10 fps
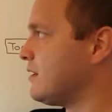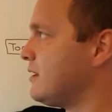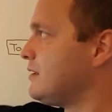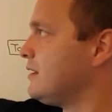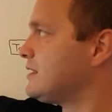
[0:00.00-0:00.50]

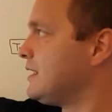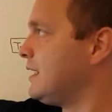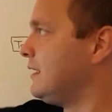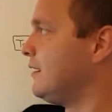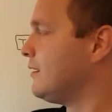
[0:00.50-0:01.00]
the, the
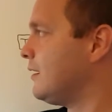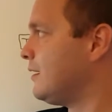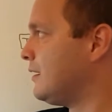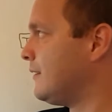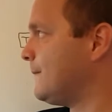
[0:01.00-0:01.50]
T
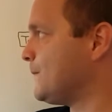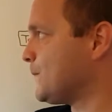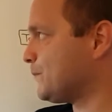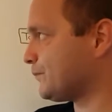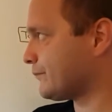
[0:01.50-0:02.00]
um,
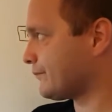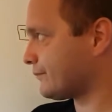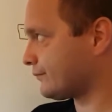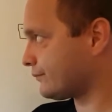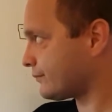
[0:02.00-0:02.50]

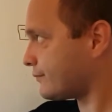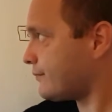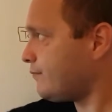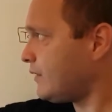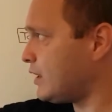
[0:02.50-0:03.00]

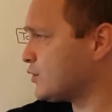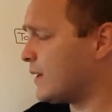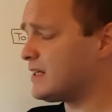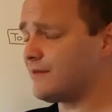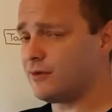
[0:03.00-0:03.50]

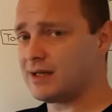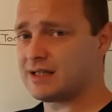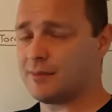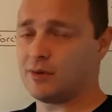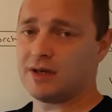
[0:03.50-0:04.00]
20 for
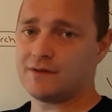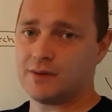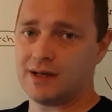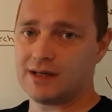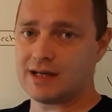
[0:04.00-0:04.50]
example gives you
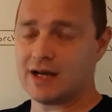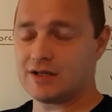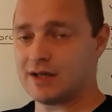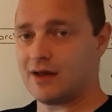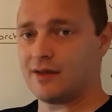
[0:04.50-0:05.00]
an
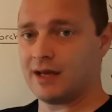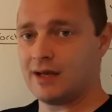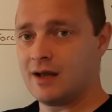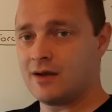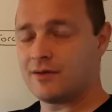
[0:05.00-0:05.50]
indication that the,
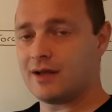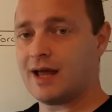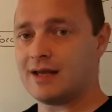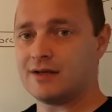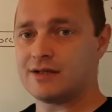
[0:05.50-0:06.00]
the
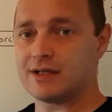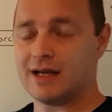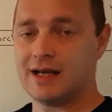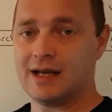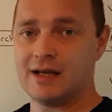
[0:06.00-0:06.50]
lens
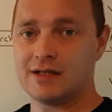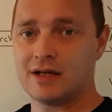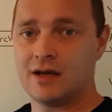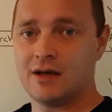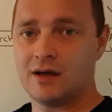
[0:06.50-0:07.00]
is
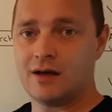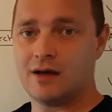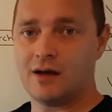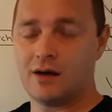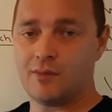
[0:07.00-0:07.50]

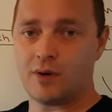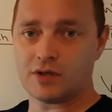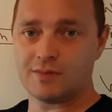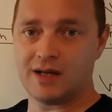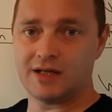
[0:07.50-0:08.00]
uh,
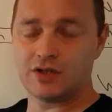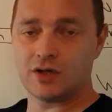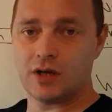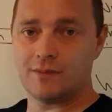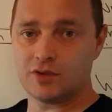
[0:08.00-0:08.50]
approximately
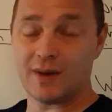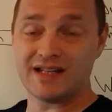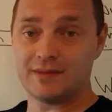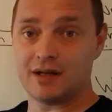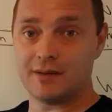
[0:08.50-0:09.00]
um,
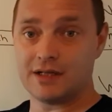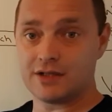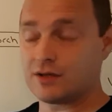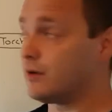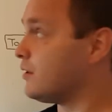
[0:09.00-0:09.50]
20
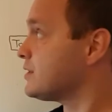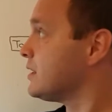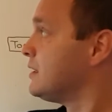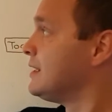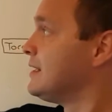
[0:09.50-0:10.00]
millimeters cross.
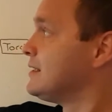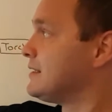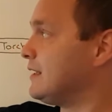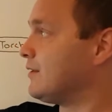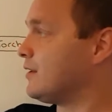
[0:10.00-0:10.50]

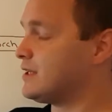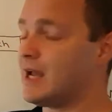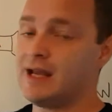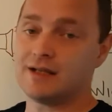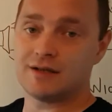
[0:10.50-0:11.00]

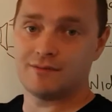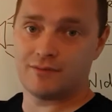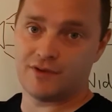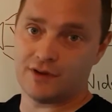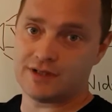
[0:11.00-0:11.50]
T38,
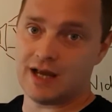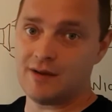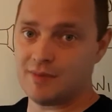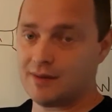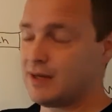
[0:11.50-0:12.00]

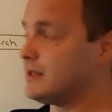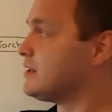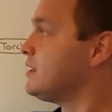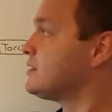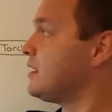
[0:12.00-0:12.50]
38
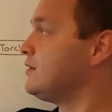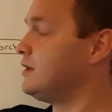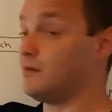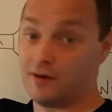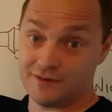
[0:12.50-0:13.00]
millimeters and
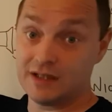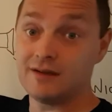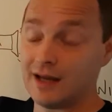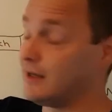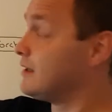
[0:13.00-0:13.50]
you obviously
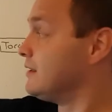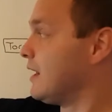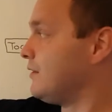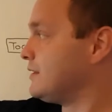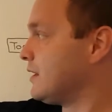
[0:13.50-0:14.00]
then you can
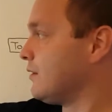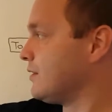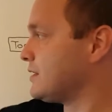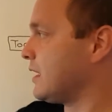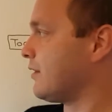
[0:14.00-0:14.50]
then tell
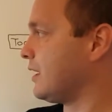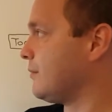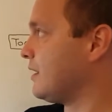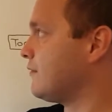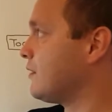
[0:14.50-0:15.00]
the theme
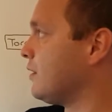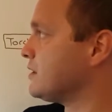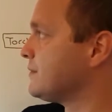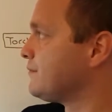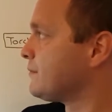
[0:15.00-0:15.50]
that you've got.